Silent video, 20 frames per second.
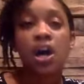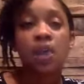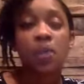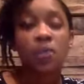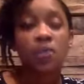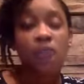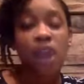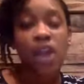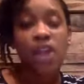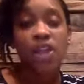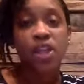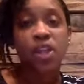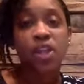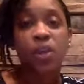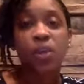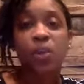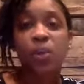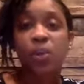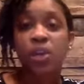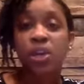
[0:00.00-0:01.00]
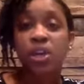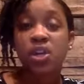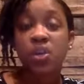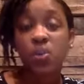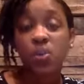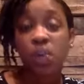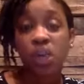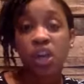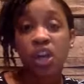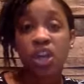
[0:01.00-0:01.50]
rather would
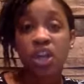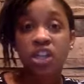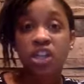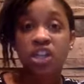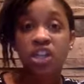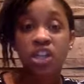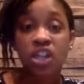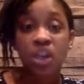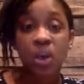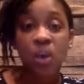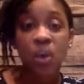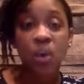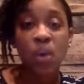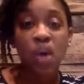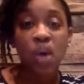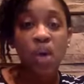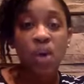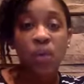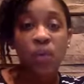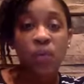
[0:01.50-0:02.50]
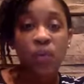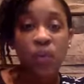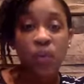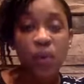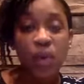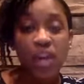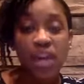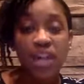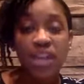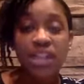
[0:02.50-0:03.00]
work. So for
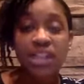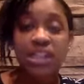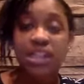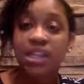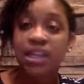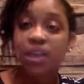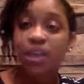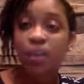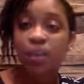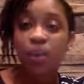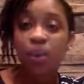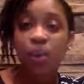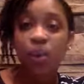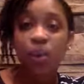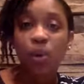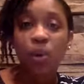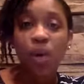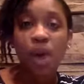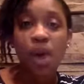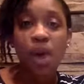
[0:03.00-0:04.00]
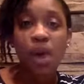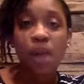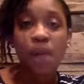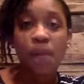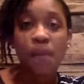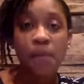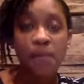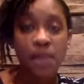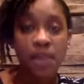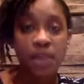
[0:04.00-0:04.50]
example,
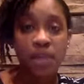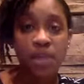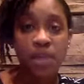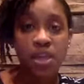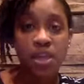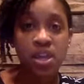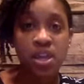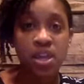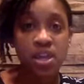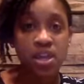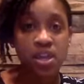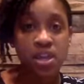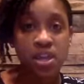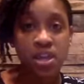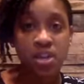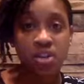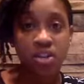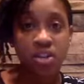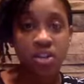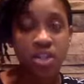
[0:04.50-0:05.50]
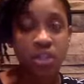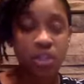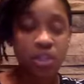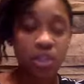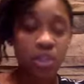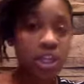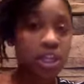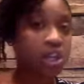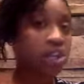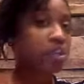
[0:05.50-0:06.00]
maybe there's a
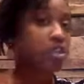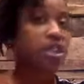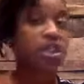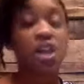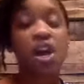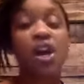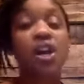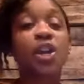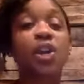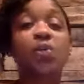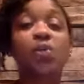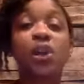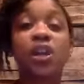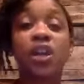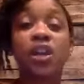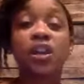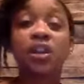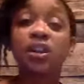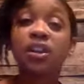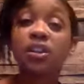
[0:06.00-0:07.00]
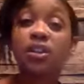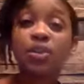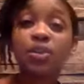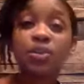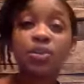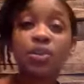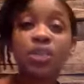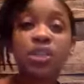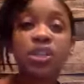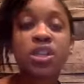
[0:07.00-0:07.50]
particular song you want to
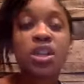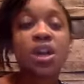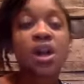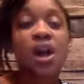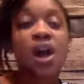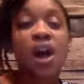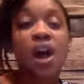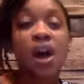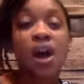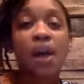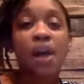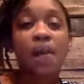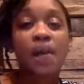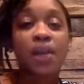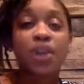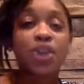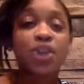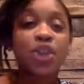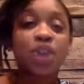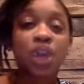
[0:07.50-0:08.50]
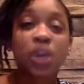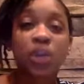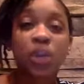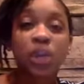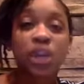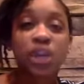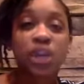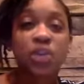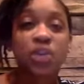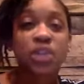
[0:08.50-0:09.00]
use, but you don't want
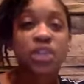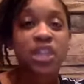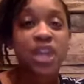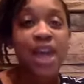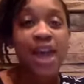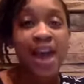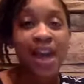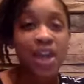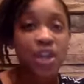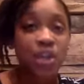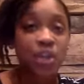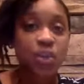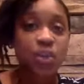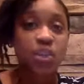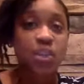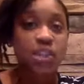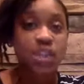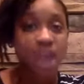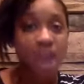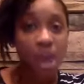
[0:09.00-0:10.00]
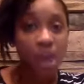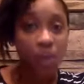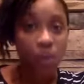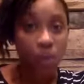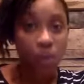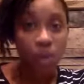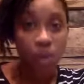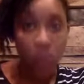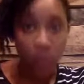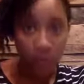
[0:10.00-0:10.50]
to use the actual sound
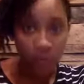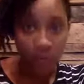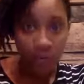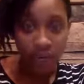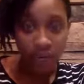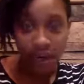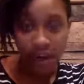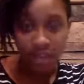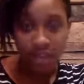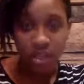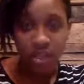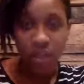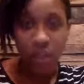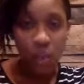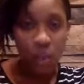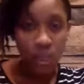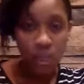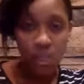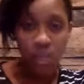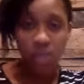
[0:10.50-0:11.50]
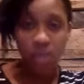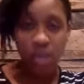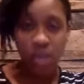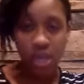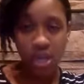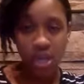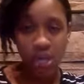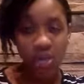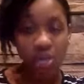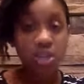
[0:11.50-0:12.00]
recording, right? So what you
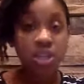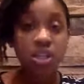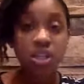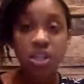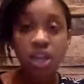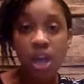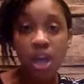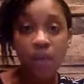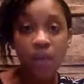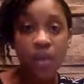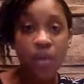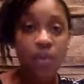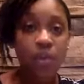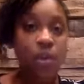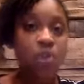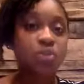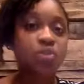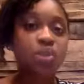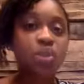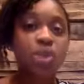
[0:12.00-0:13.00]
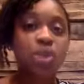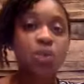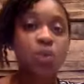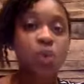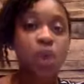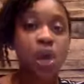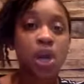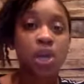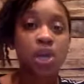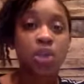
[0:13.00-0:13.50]
hear in the song, maybe you just
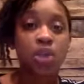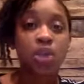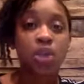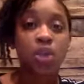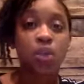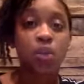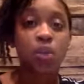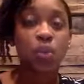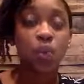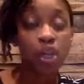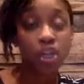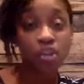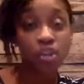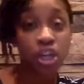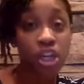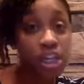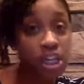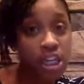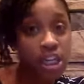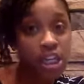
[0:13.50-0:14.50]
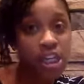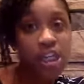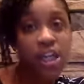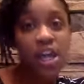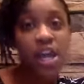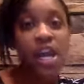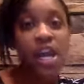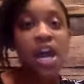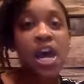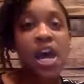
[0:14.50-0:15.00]
want to, or you could
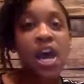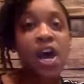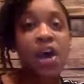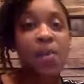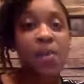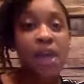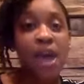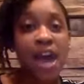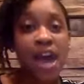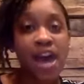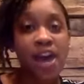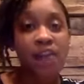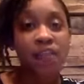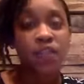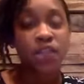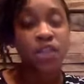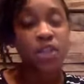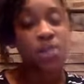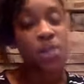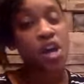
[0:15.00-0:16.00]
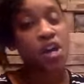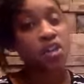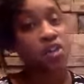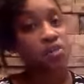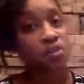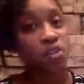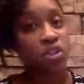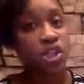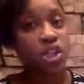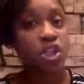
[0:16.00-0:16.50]
have some other
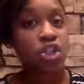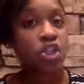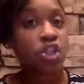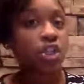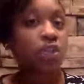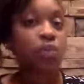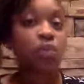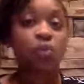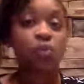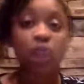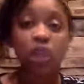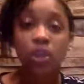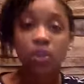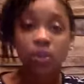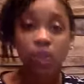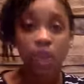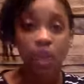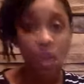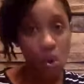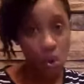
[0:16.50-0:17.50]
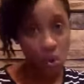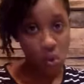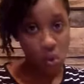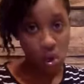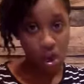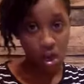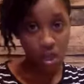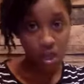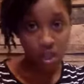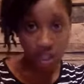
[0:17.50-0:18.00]
musician
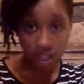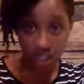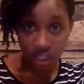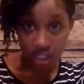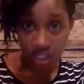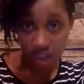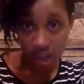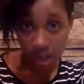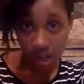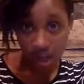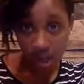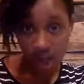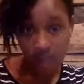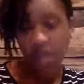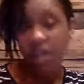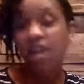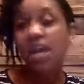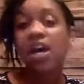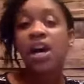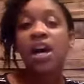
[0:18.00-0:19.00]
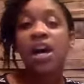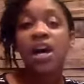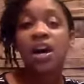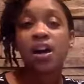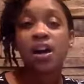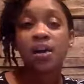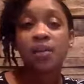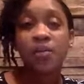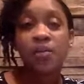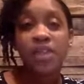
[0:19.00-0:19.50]
re-record the song.
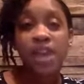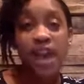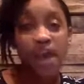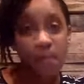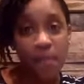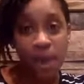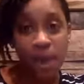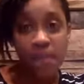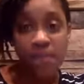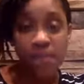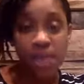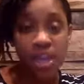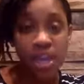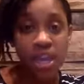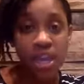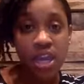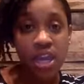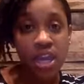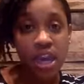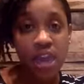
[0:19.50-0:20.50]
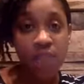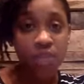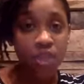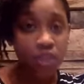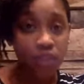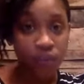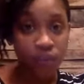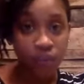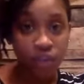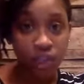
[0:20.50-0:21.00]
That might be an
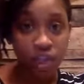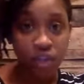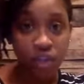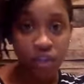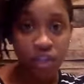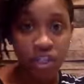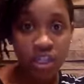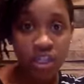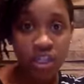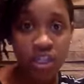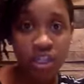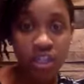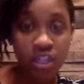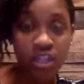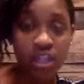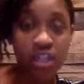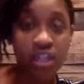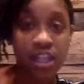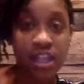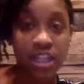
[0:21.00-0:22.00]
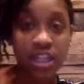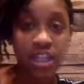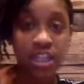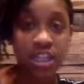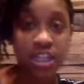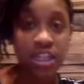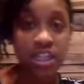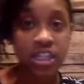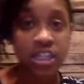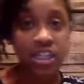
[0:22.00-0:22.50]
option for you to get the
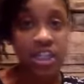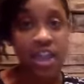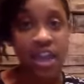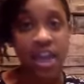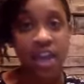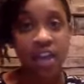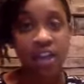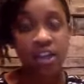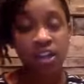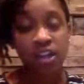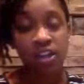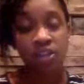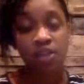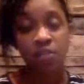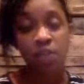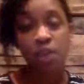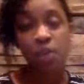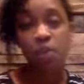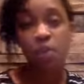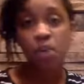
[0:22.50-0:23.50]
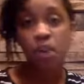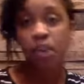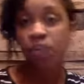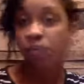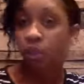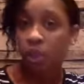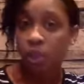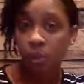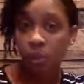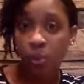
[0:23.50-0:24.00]
license at a more
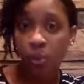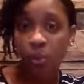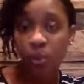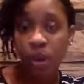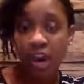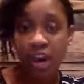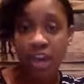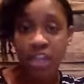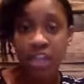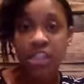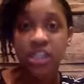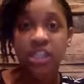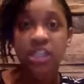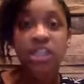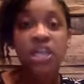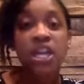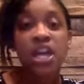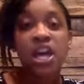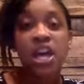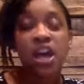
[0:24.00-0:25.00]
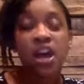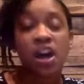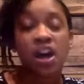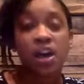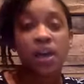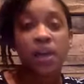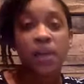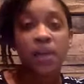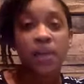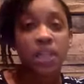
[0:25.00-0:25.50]
affordable price,
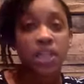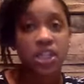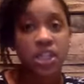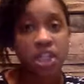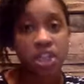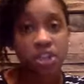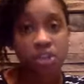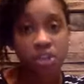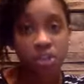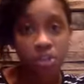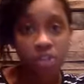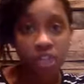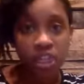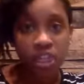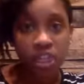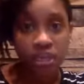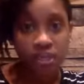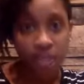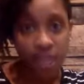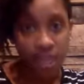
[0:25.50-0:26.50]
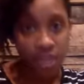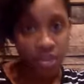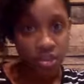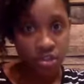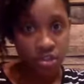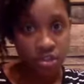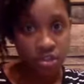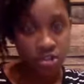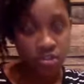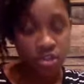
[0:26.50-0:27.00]
because then you don't need the master
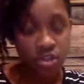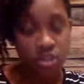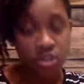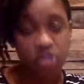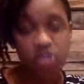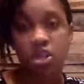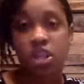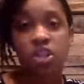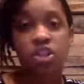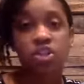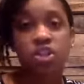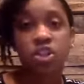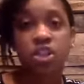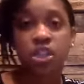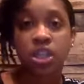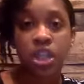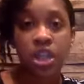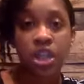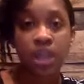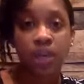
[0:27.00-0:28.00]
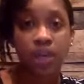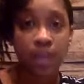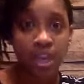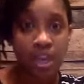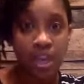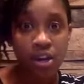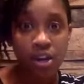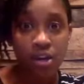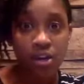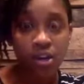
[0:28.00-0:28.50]
use. You can just get a
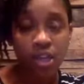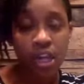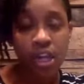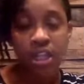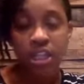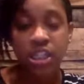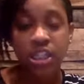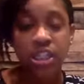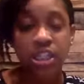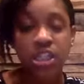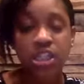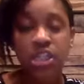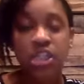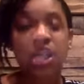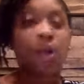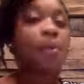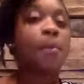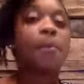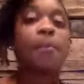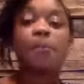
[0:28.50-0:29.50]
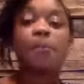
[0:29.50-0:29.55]
mechanical license. So